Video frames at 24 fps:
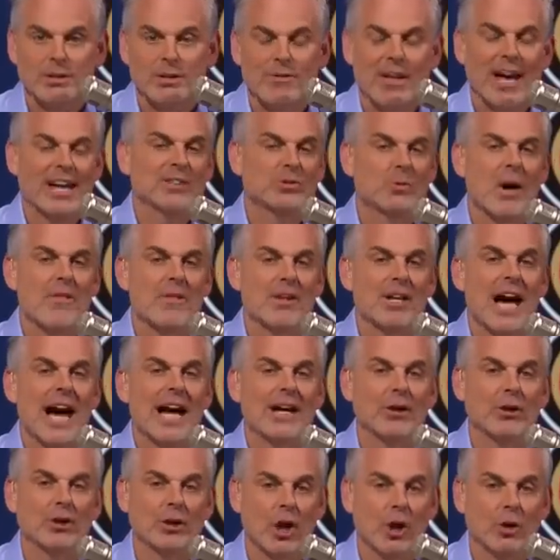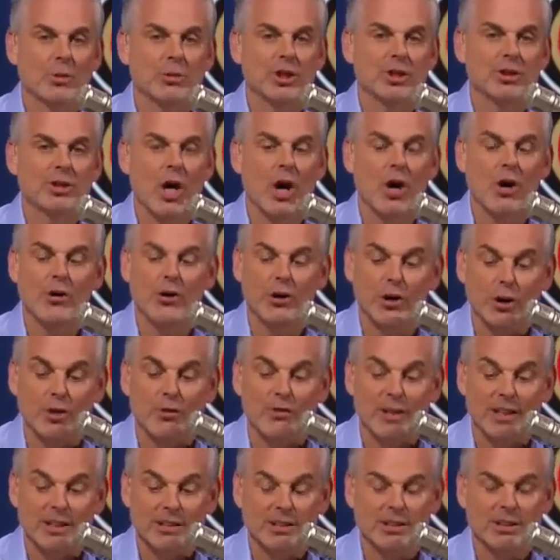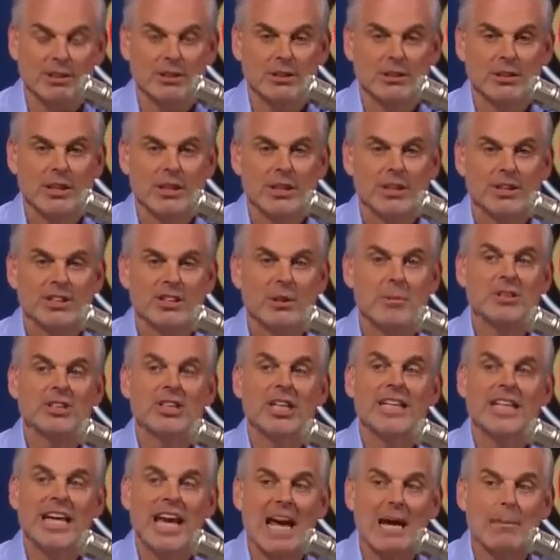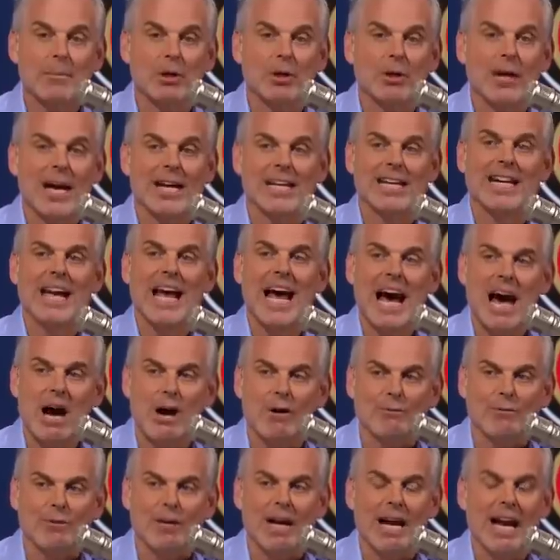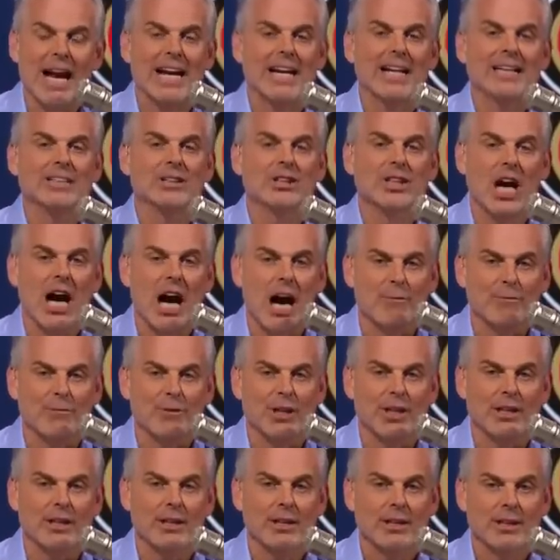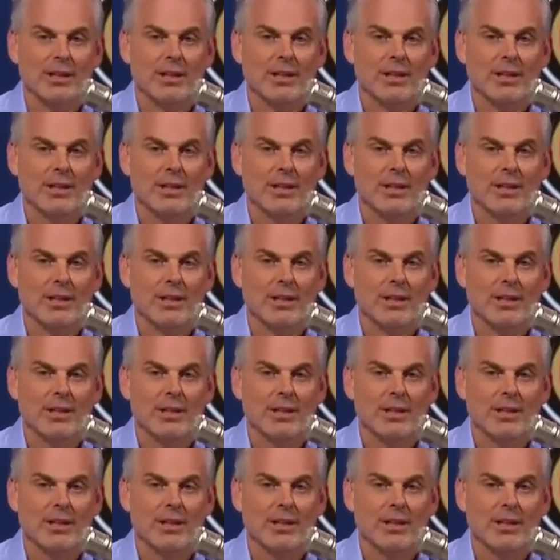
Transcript: That's why the Niner coaches are nervous. Jimmy's a gamer and an alpha, and he's confident.